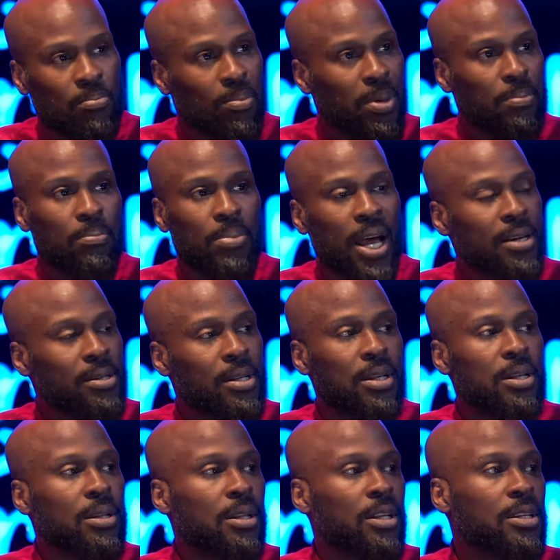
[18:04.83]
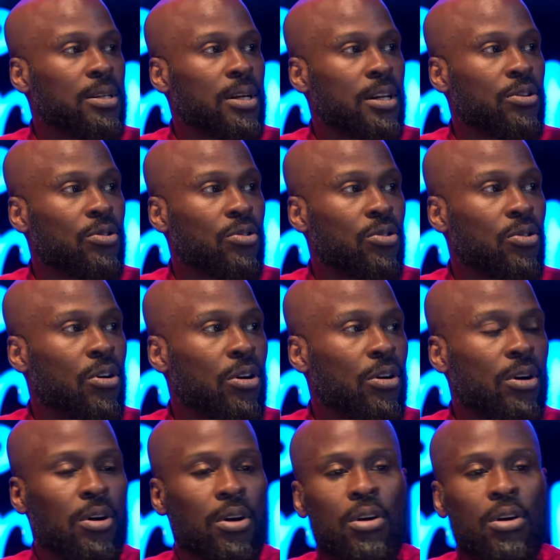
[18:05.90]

been blacklisted in New York.